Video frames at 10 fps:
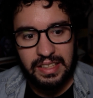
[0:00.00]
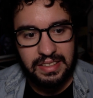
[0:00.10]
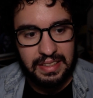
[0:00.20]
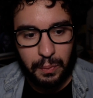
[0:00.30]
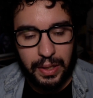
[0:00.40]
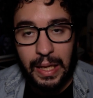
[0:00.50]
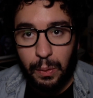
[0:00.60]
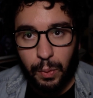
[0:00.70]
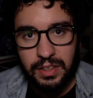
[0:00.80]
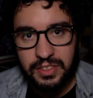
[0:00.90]
see what he
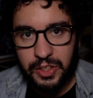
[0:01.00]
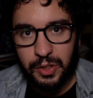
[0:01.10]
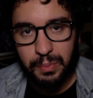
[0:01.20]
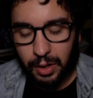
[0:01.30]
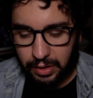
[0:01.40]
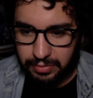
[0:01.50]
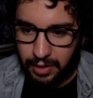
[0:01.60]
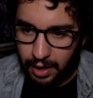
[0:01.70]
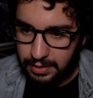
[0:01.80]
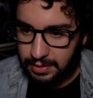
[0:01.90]
wants to do, and Mark
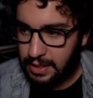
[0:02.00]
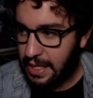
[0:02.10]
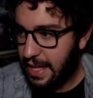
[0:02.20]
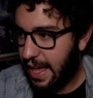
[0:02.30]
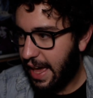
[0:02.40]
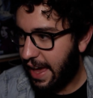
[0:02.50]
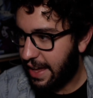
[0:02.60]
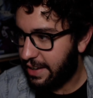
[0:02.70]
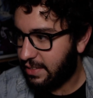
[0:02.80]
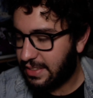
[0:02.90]
Frost,
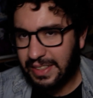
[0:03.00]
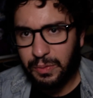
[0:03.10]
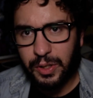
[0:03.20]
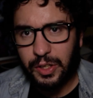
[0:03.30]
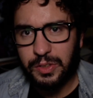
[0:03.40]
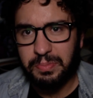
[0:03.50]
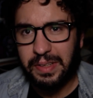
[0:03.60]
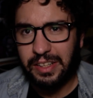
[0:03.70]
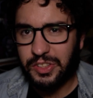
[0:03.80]
and see where it goes from there.